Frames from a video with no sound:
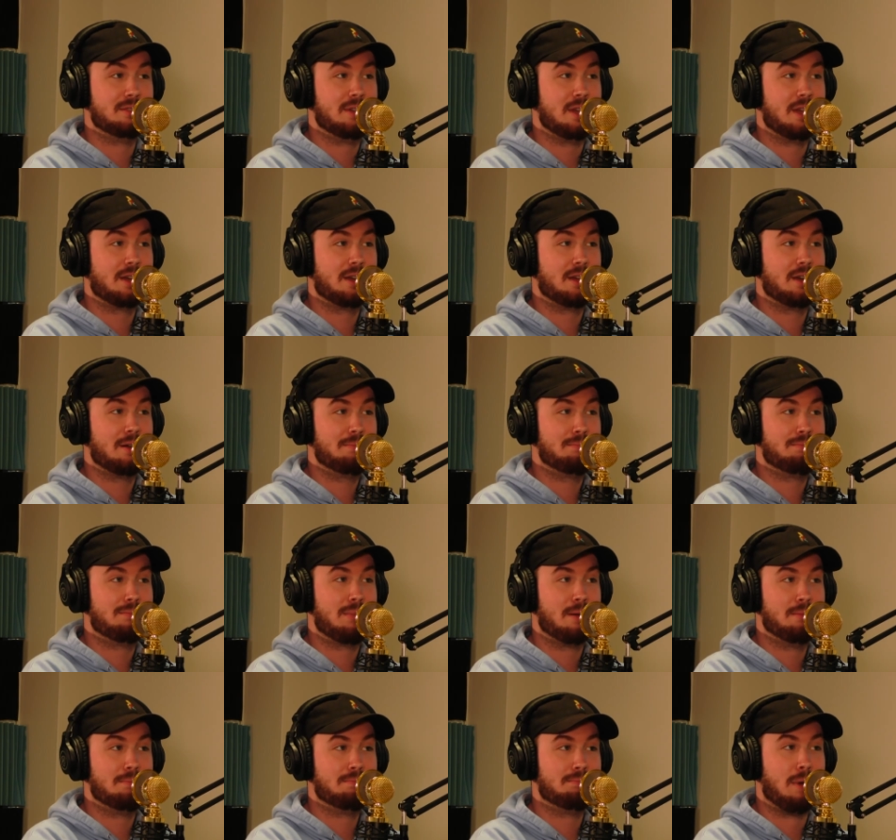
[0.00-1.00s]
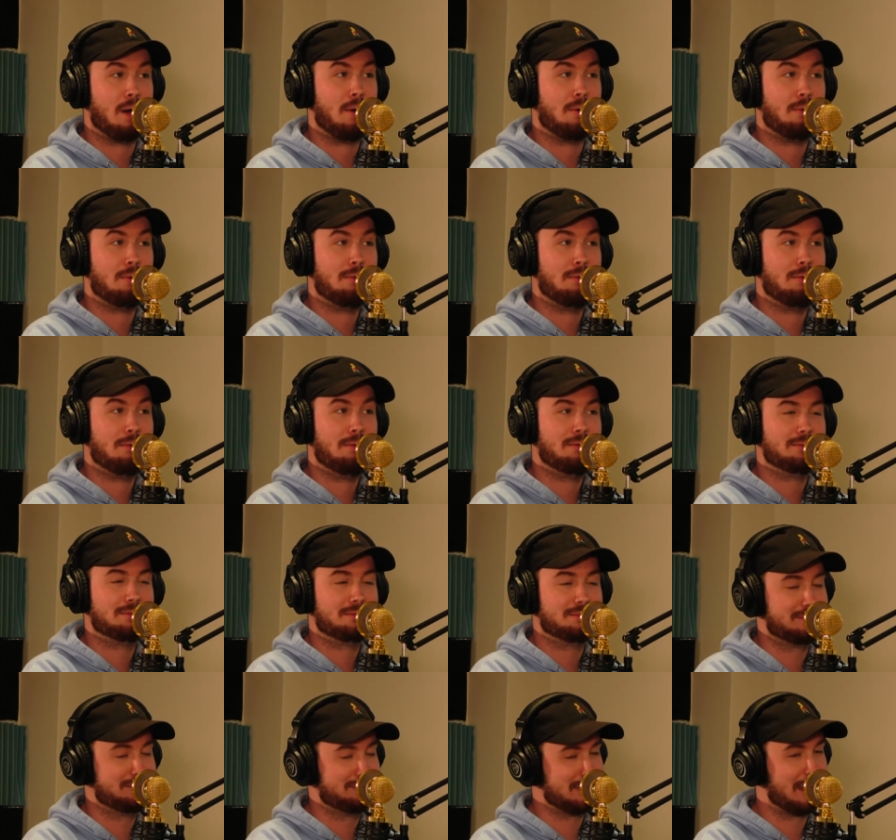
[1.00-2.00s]
it up, boom.
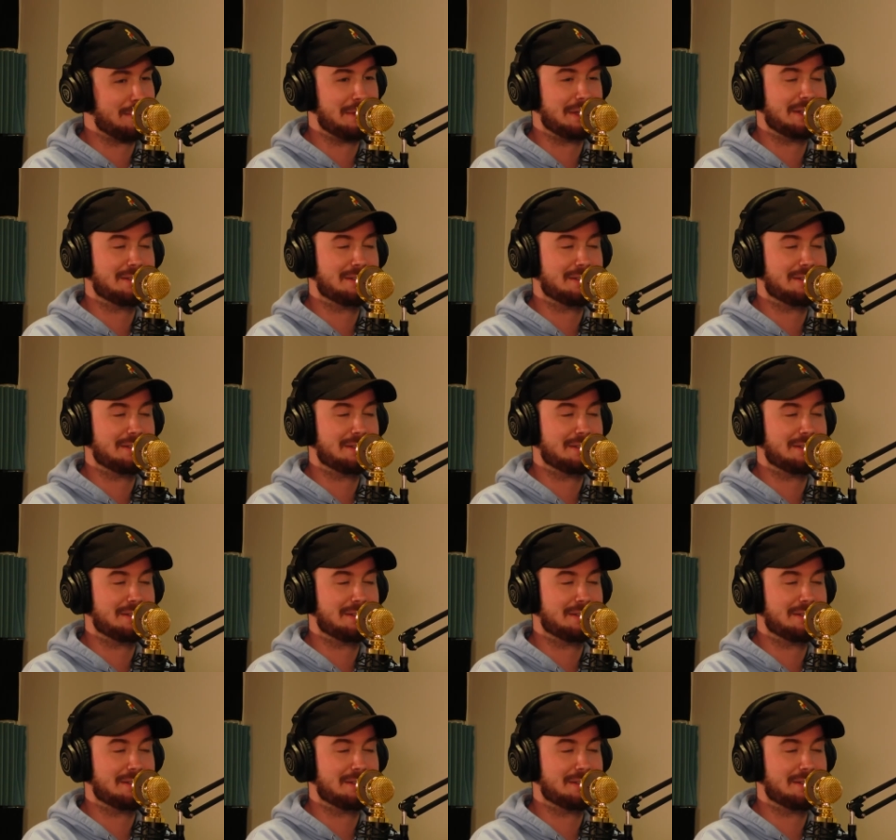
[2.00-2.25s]
I mean,